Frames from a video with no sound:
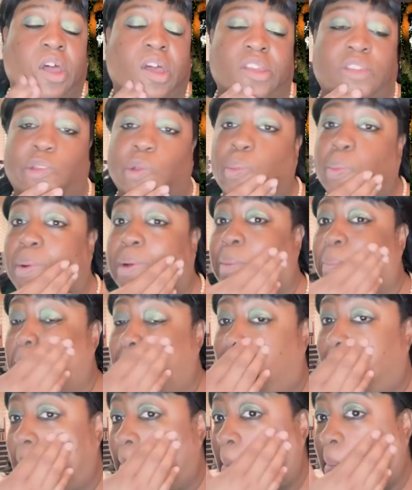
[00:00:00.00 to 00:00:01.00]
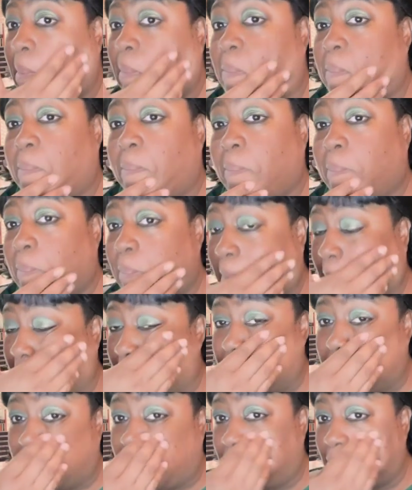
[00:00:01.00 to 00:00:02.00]
2 pumps. I
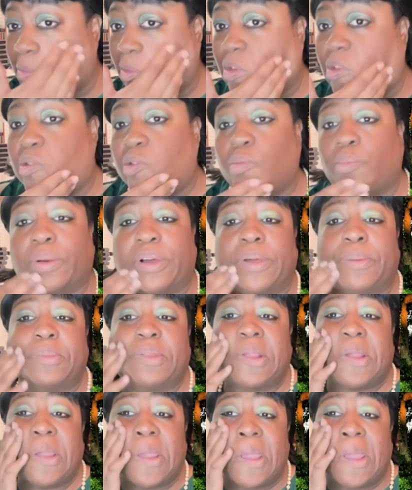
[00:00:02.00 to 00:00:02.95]
did do 2 pumps.